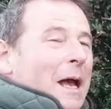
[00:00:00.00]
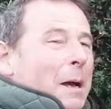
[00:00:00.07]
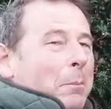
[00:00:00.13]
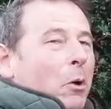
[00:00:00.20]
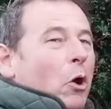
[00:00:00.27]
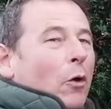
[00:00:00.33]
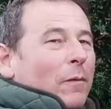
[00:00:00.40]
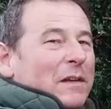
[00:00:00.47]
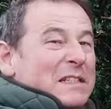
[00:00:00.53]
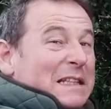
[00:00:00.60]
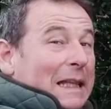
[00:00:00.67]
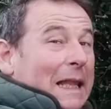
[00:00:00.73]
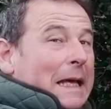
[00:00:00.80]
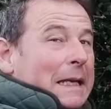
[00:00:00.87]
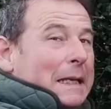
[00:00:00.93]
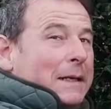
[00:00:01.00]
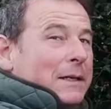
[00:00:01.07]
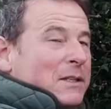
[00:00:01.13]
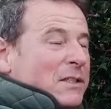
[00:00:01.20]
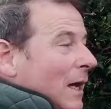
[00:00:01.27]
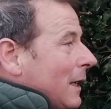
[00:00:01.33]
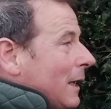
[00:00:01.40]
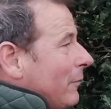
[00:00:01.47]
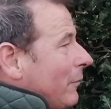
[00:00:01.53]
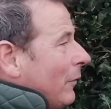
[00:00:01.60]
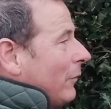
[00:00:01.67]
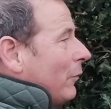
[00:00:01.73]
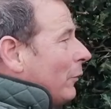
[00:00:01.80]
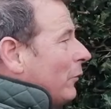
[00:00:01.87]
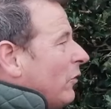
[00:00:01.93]
I bought this LED sign for
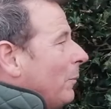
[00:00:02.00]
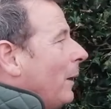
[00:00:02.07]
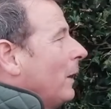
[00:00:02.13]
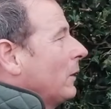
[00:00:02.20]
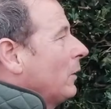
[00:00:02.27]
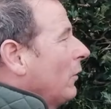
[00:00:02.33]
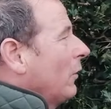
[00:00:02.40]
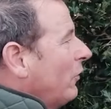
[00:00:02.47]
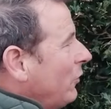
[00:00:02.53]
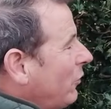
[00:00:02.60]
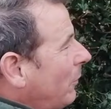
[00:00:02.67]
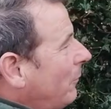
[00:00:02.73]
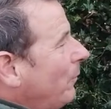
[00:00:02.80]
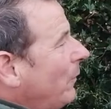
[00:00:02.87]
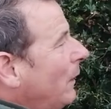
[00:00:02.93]
the front of my cottage